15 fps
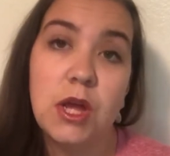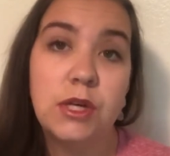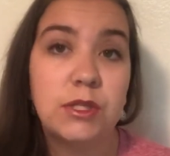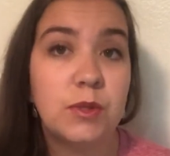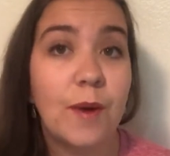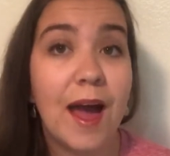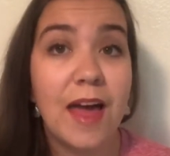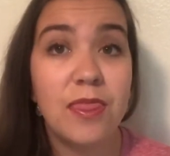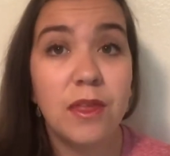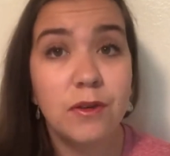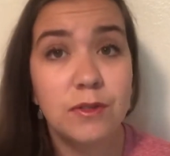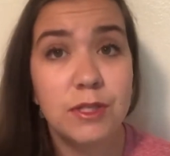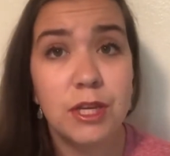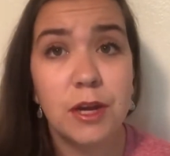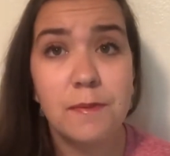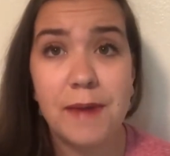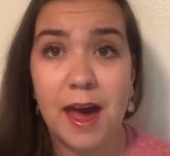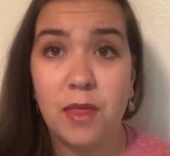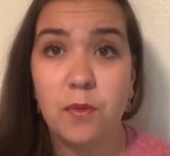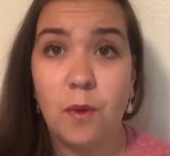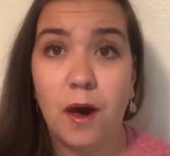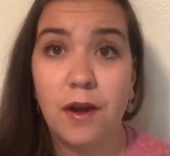So add those to your
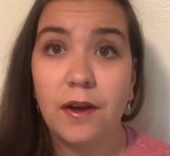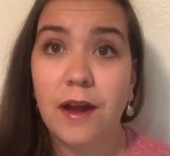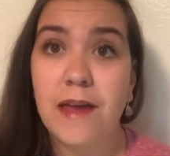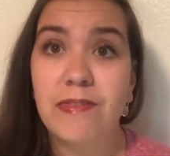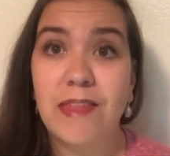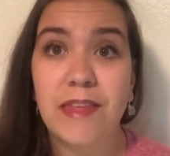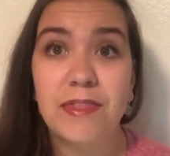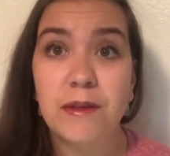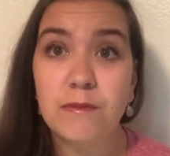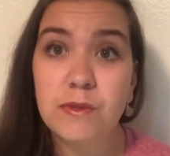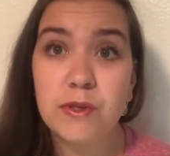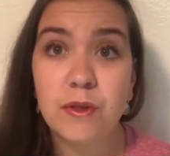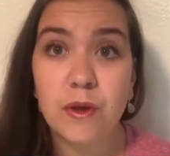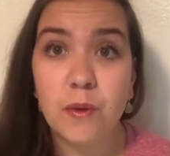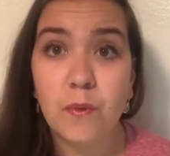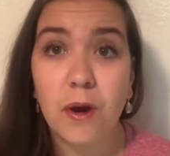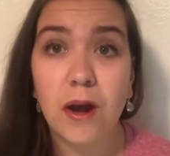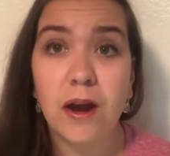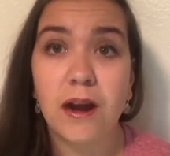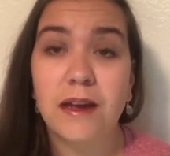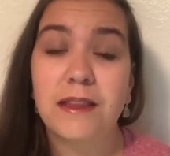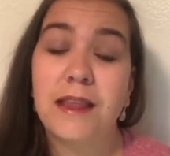bath water and let them do their
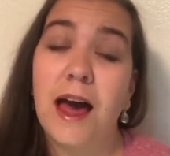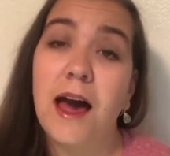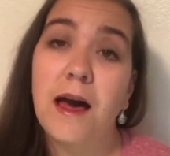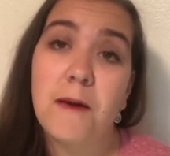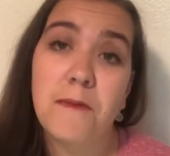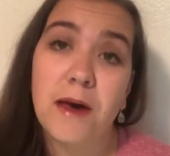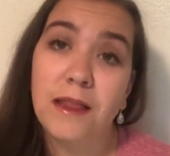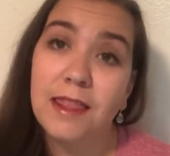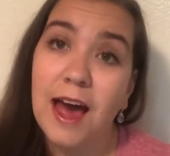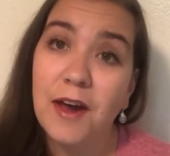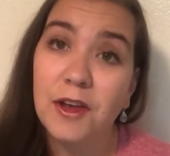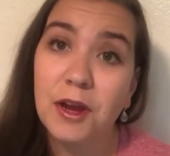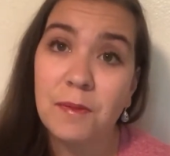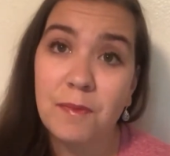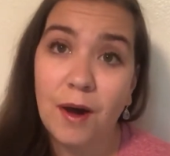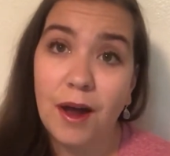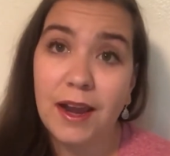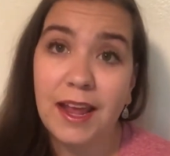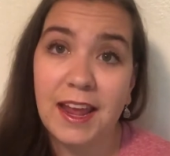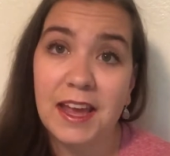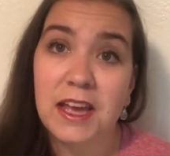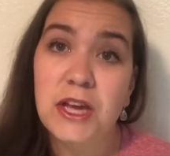work. Allow your
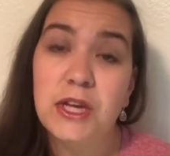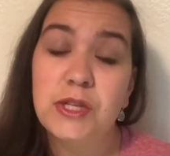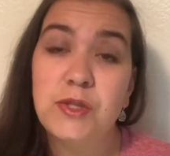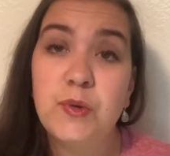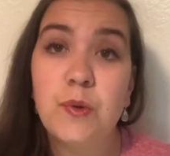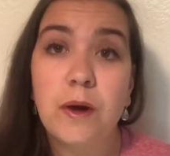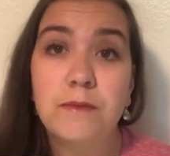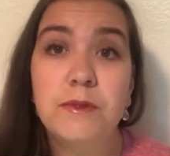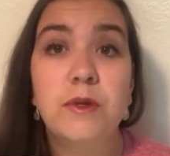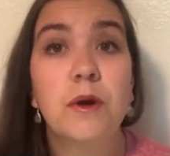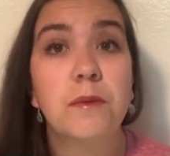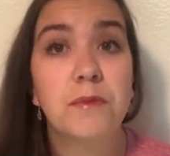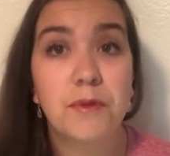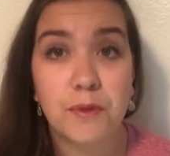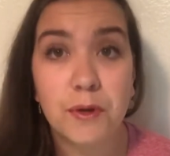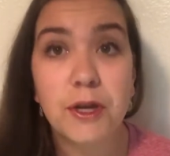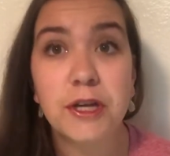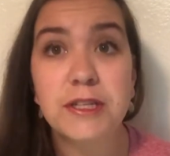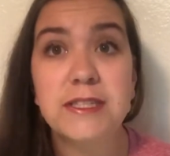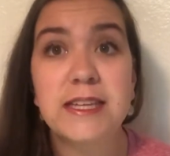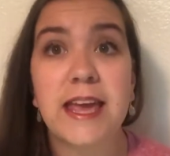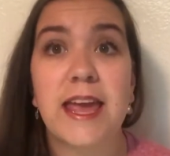body to absorb through
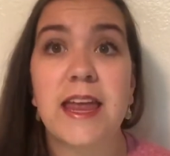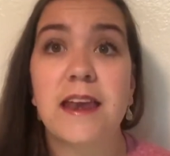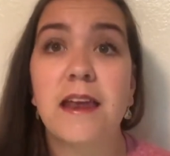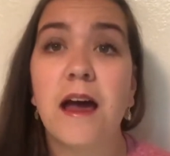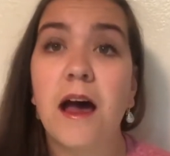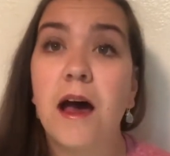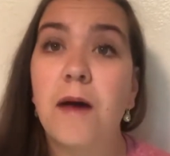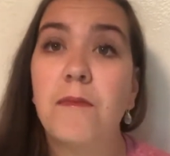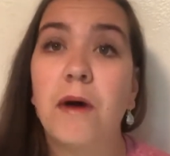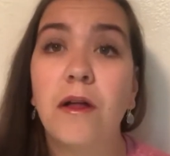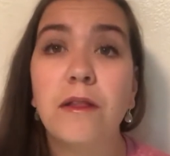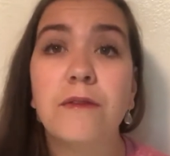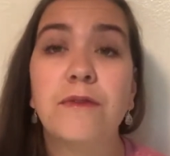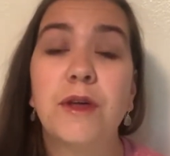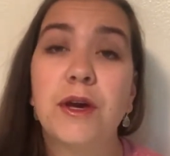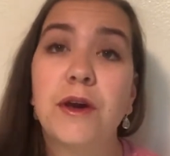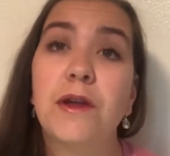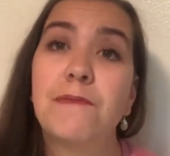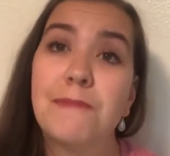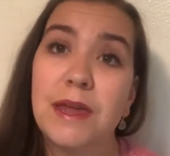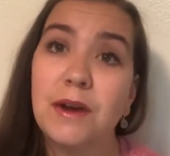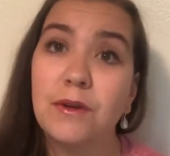your skin all of the
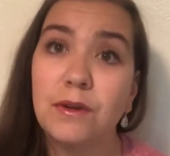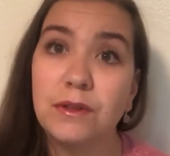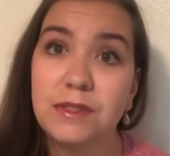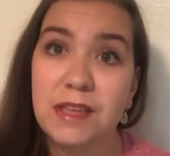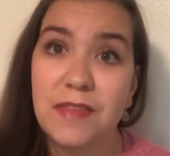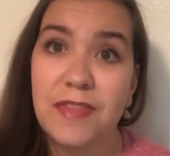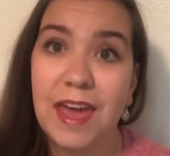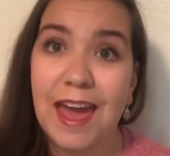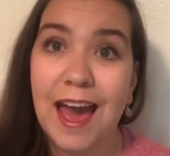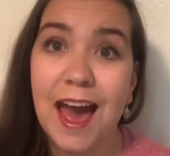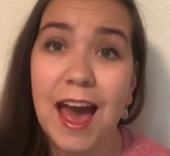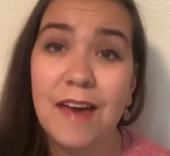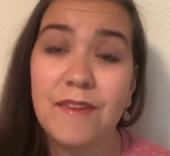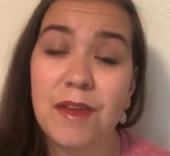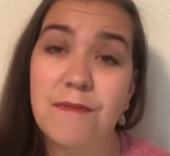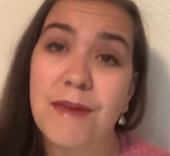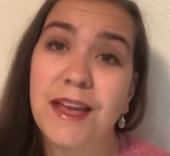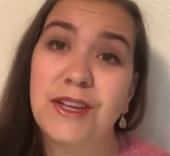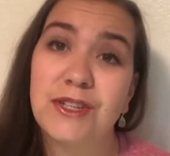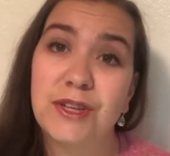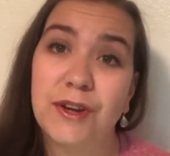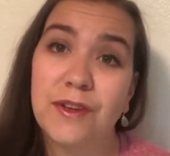good minerals that they have, and
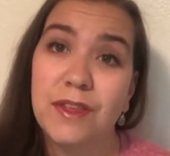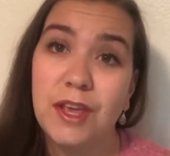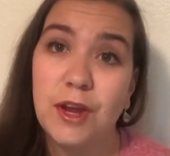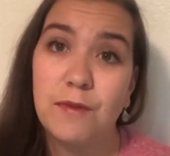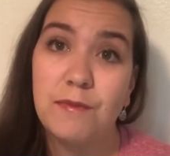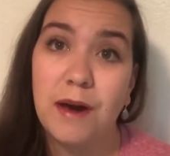make sure that your